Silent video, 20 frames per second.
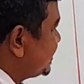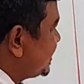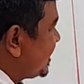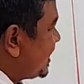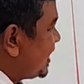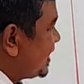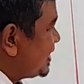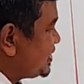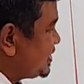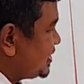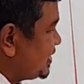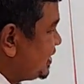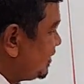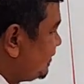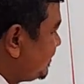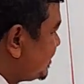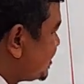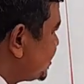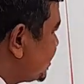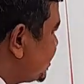Answer the
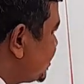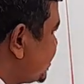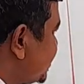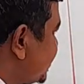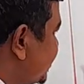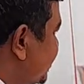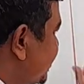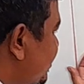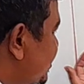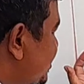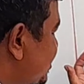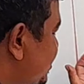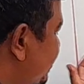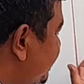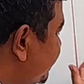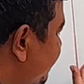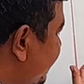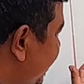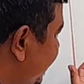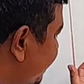question in circle. So
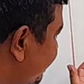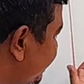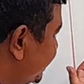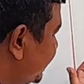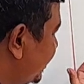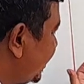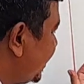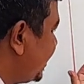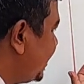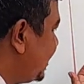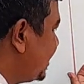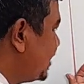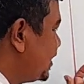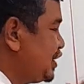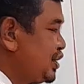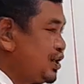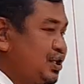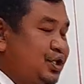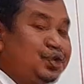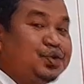we have only
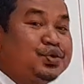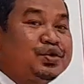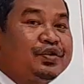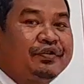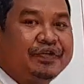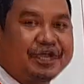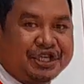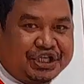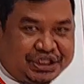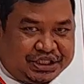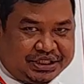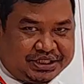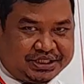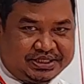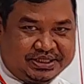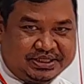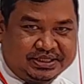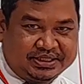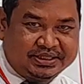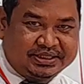2 questions
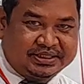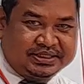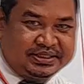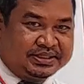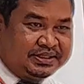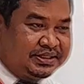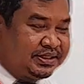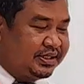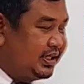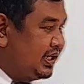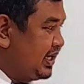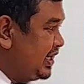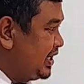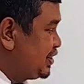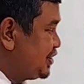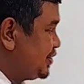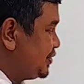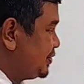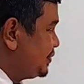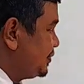
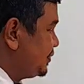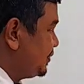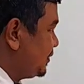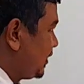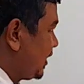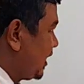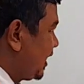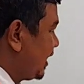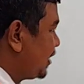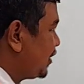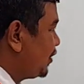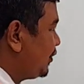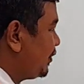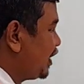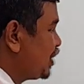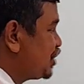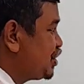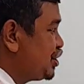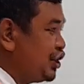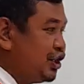that you are
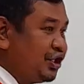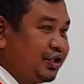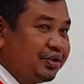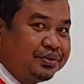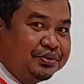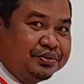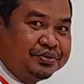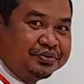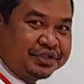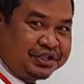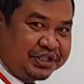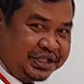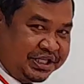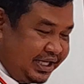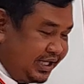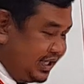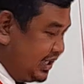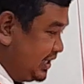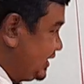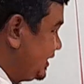going to do
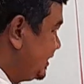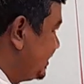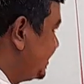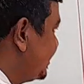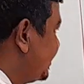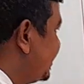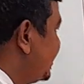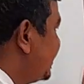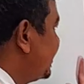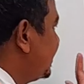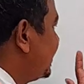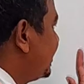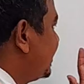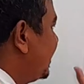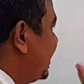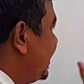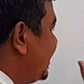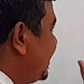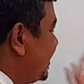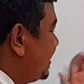today.
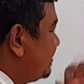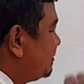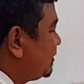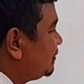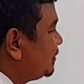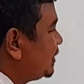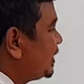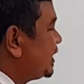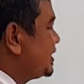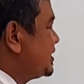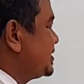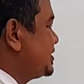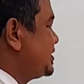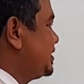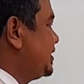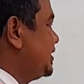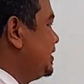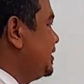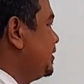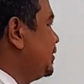Like number 1,
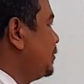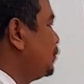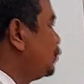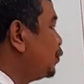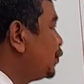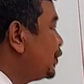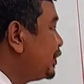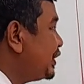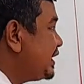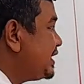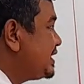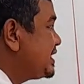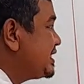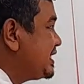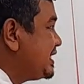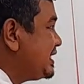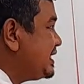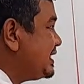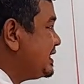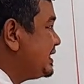what is
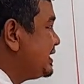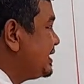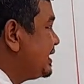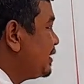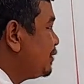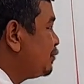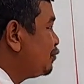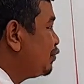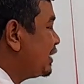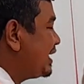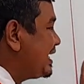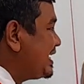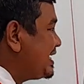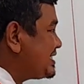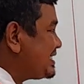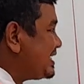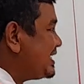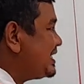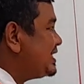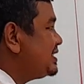
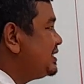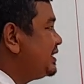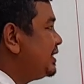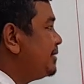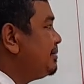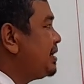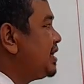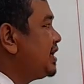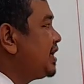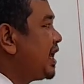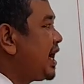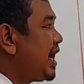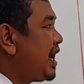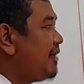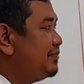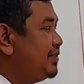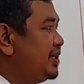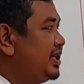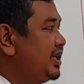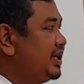in the middle
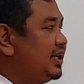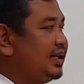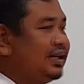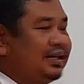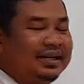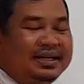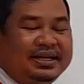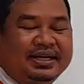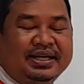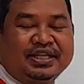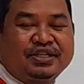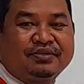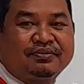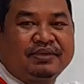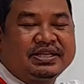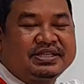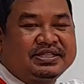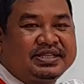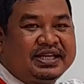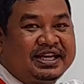of this one
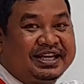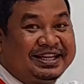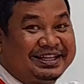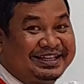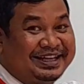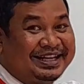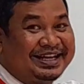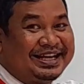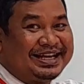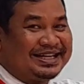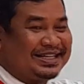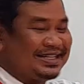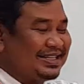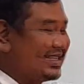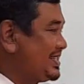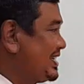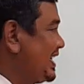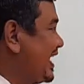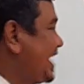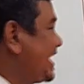is a gas.